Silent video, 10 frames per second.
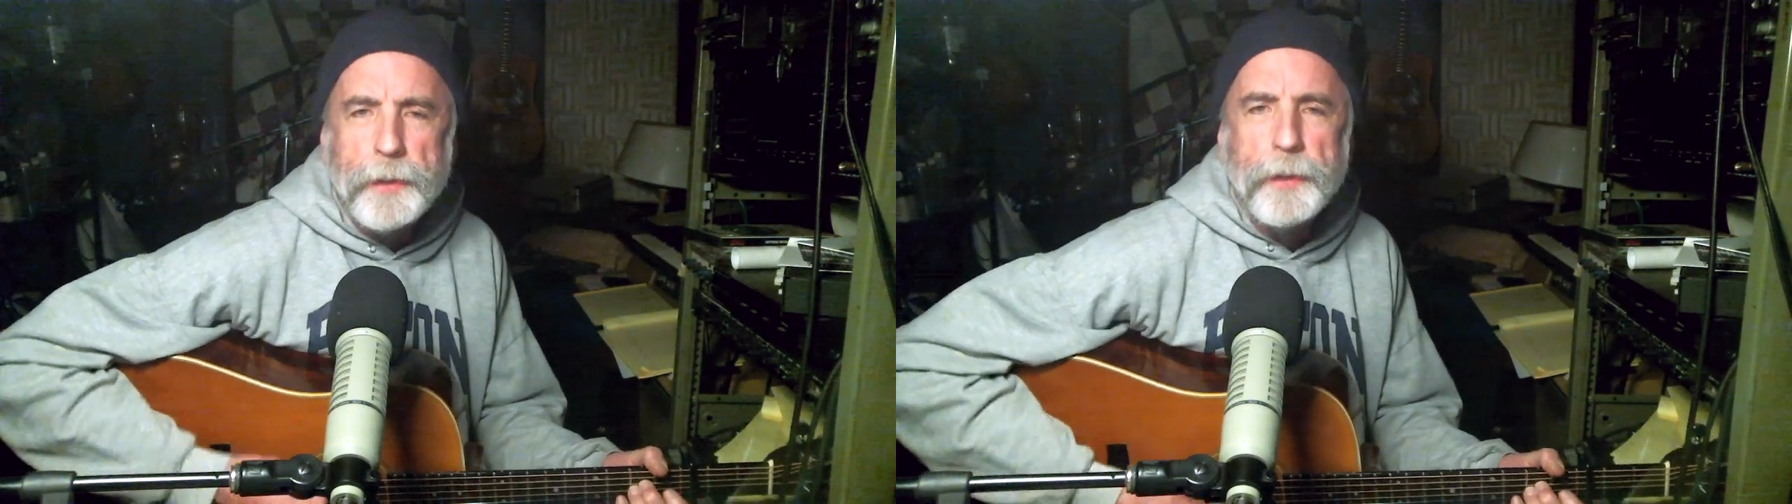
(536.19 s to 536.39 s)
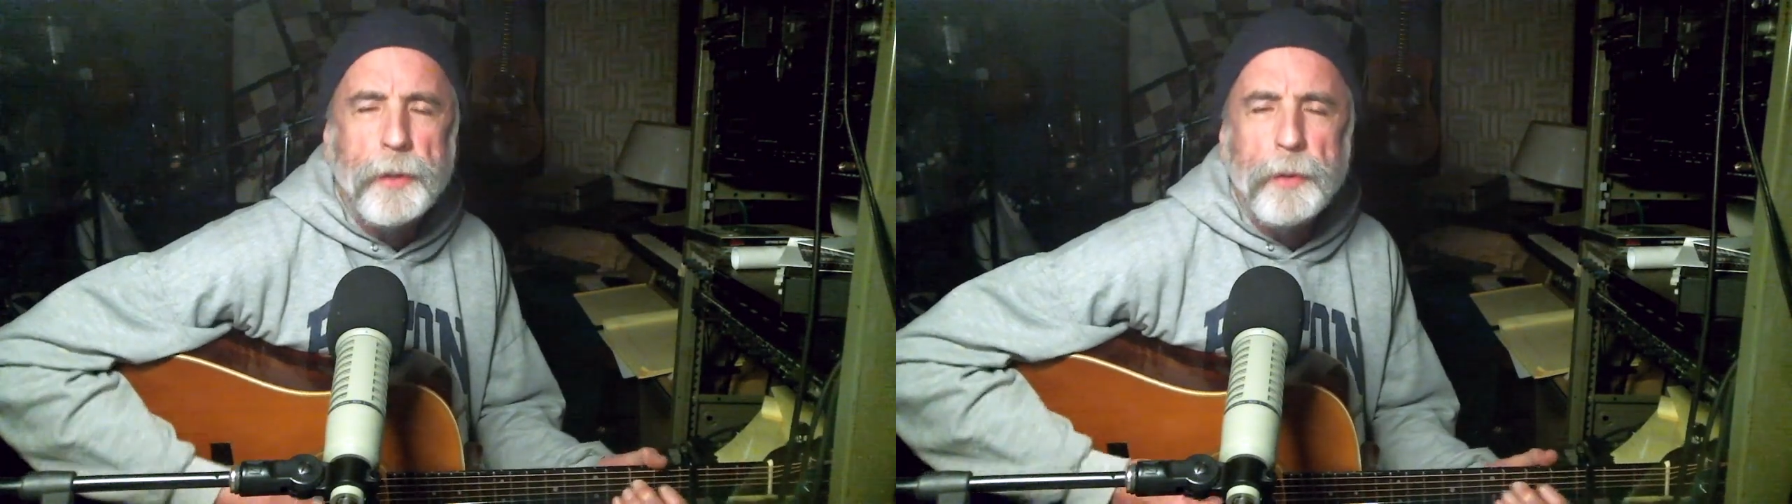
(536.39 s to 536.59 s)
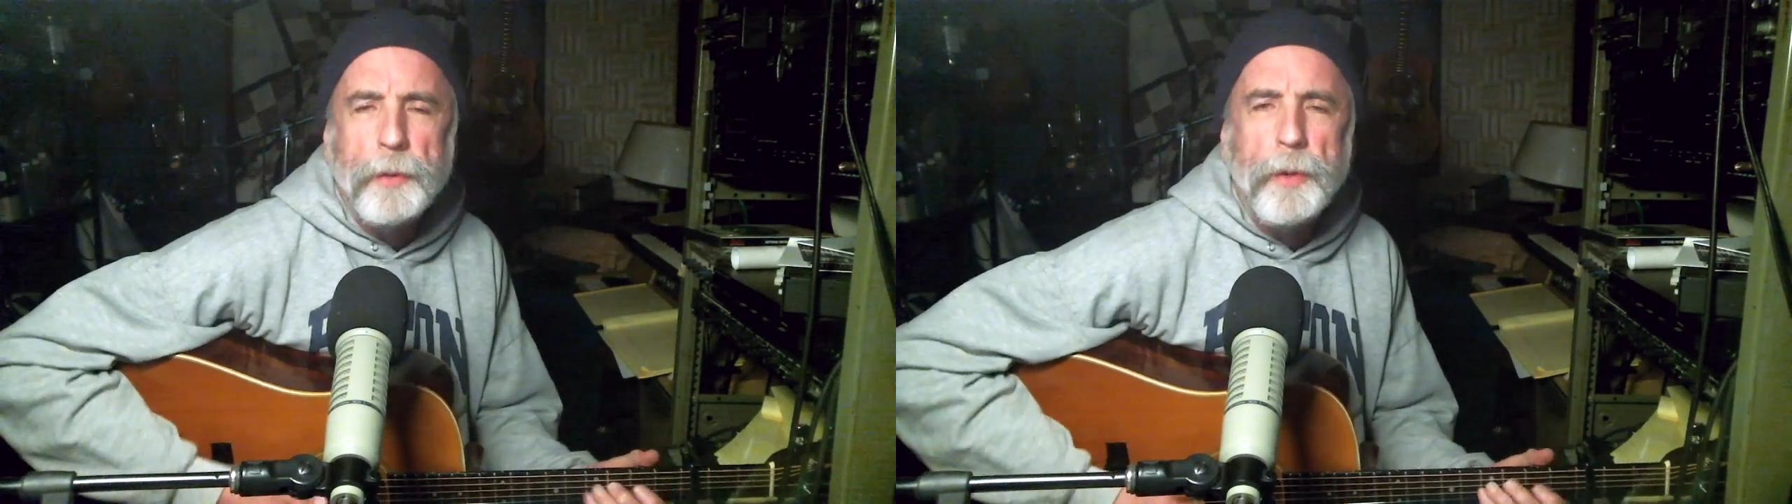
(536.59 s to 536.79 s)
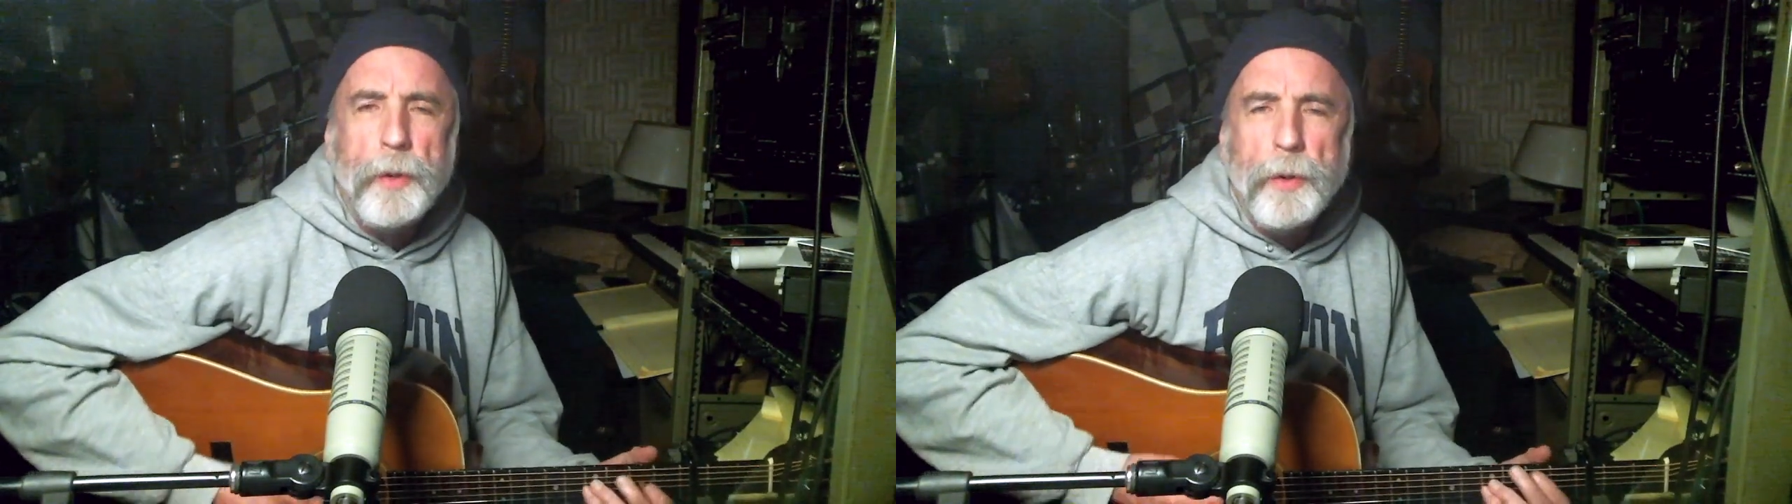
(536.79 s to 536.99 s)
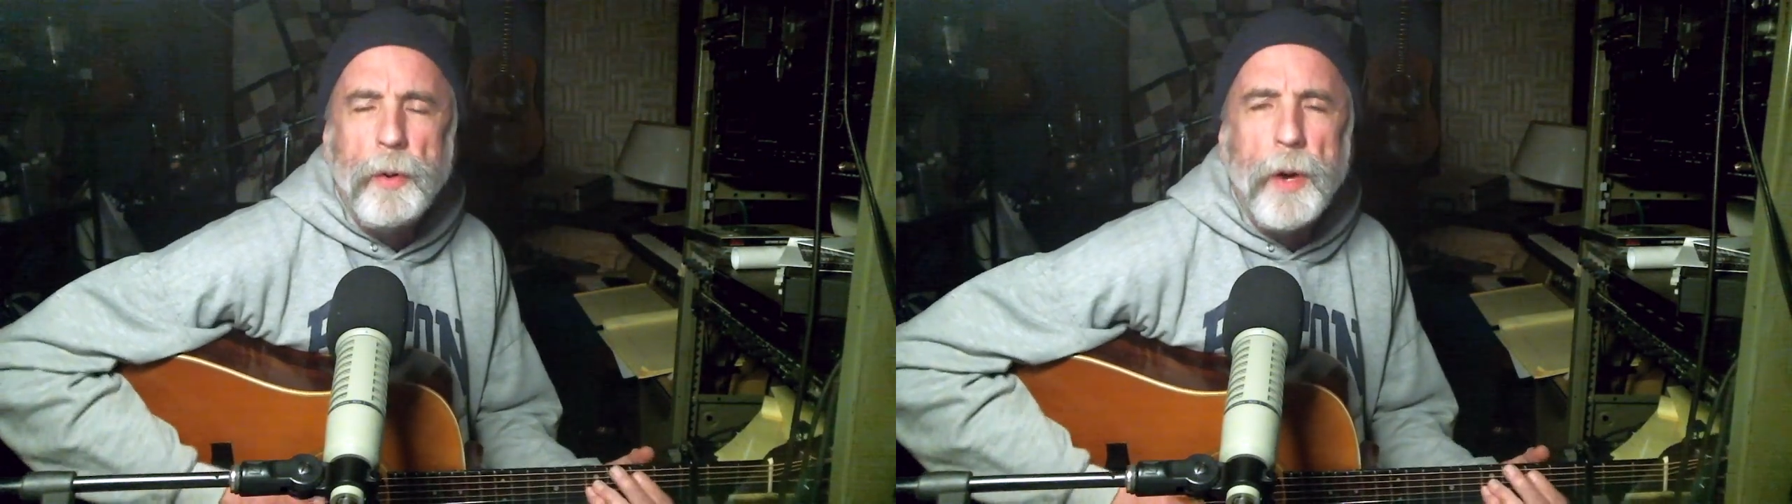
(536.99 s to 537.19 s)
I don't
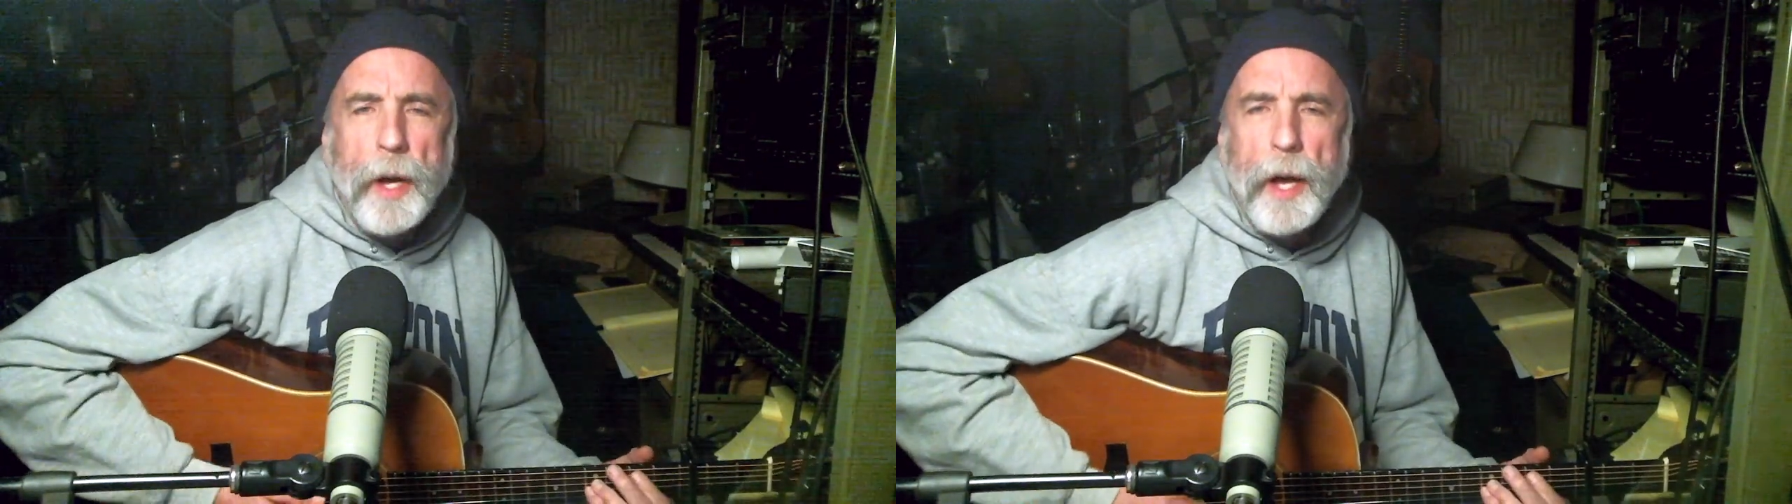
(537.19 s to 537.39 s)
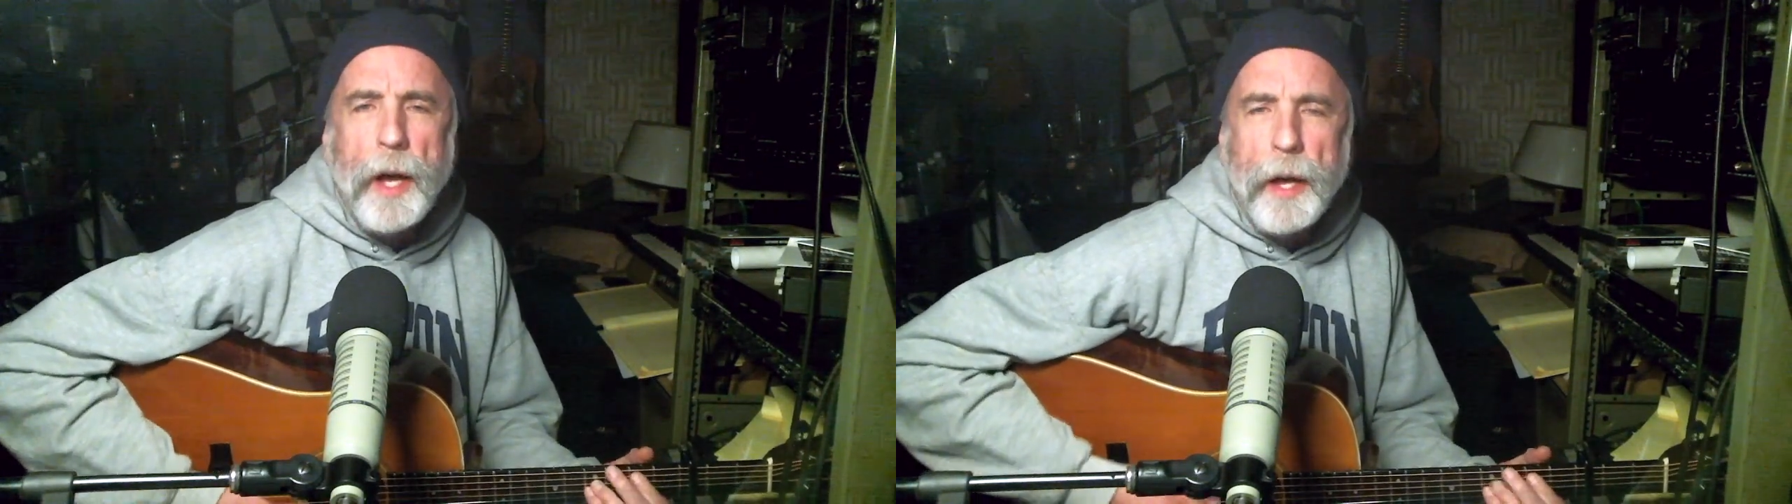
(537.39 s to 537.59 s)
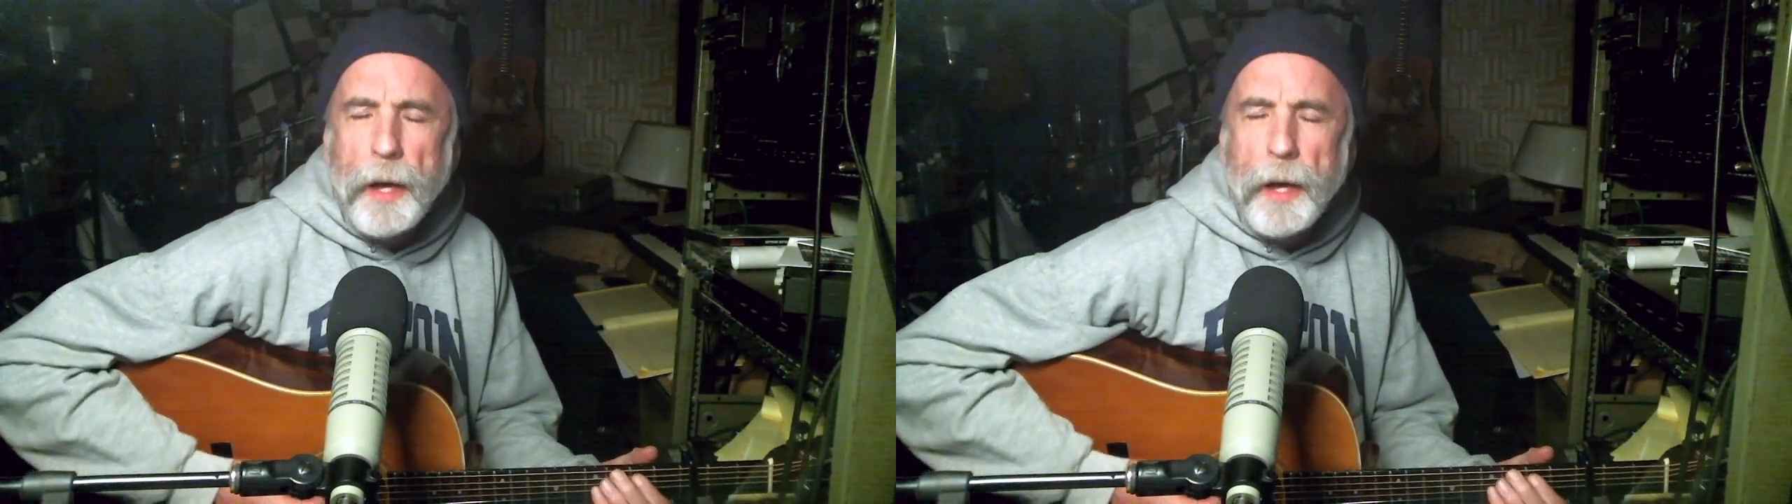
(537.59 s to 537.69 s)
know why